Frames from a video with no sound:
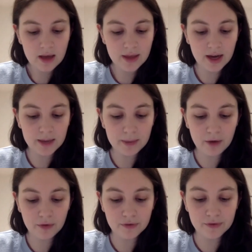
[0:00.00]
They come
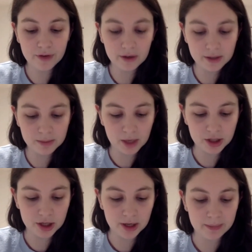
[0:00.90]
off with vigorous
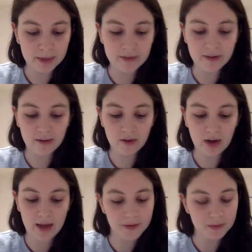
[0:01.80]
brushing, but I've never
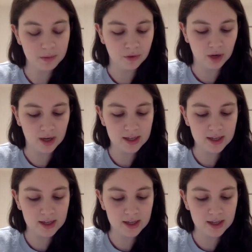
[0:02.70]
had this before.